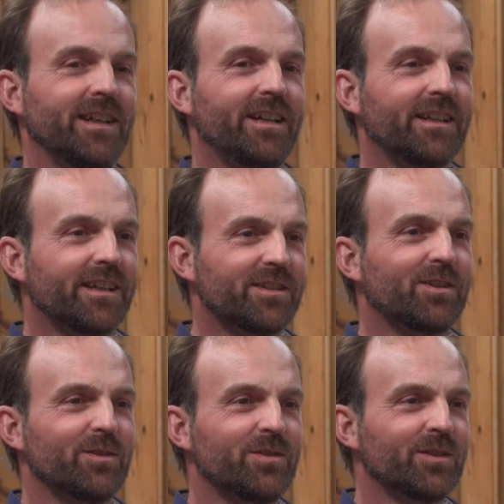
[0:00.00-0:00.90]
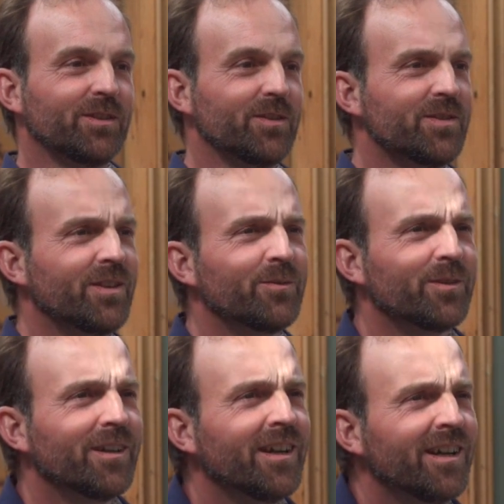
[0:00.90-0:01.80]
And it gets closer and closer,
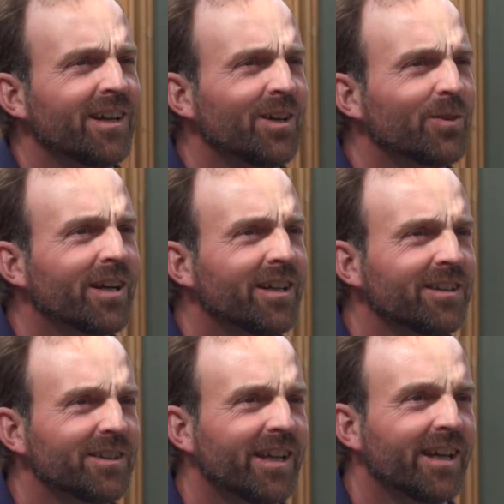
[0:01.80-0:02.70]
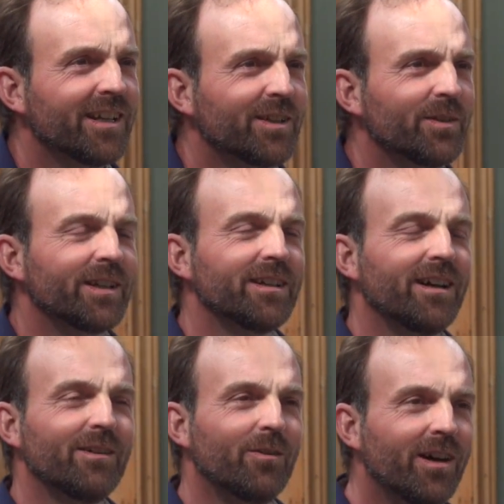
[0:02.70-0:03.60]
and we're kind of looking at it going,
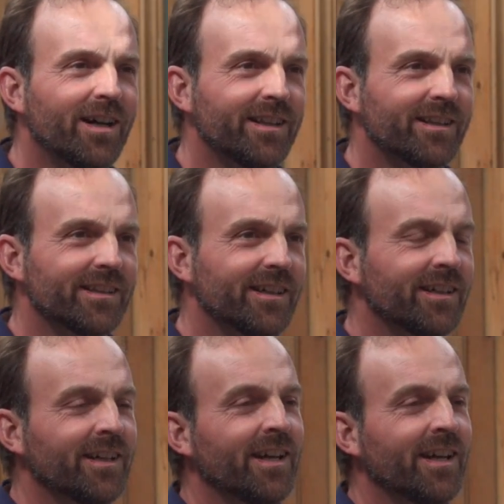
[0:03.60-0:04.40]
what the?